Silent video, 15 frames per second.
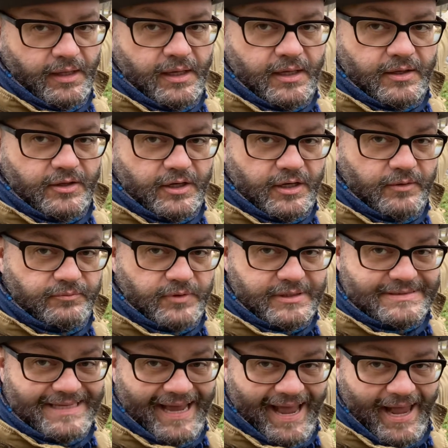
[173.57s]
They're going to
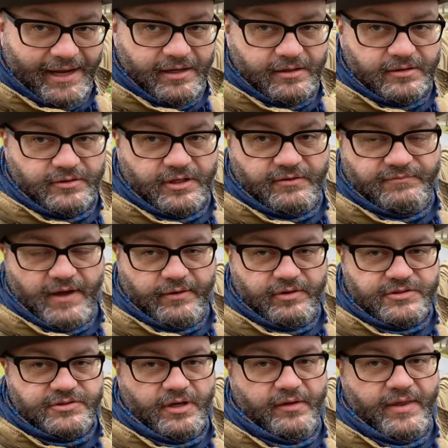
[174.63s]
attack the
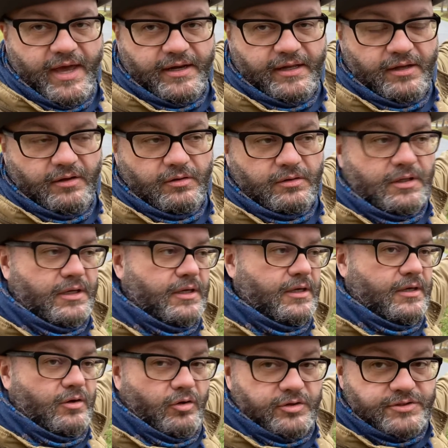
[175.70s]
Confederates on that hill,
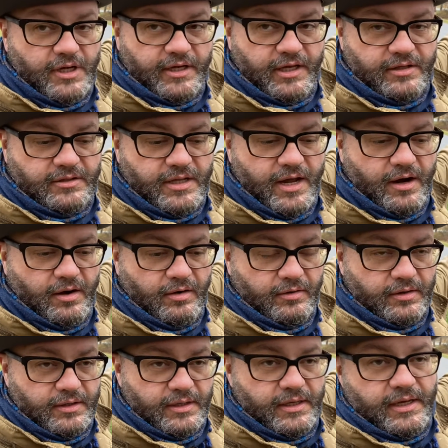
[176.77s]
or dug in there,
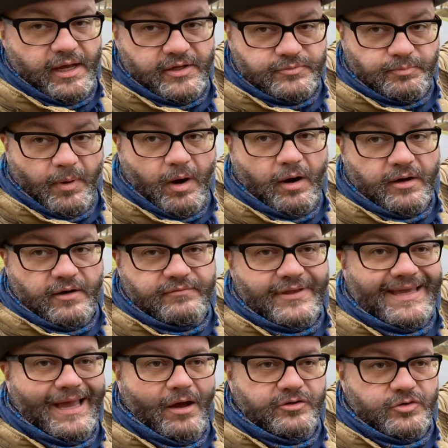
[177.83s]
as part of the
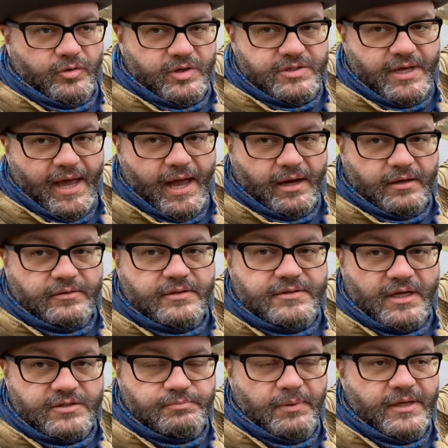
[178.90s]
counterattack that
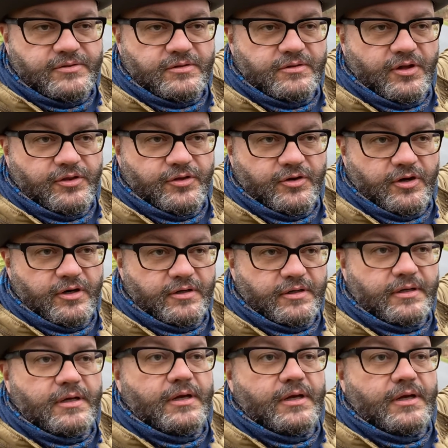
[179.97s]
takes place on the 3rd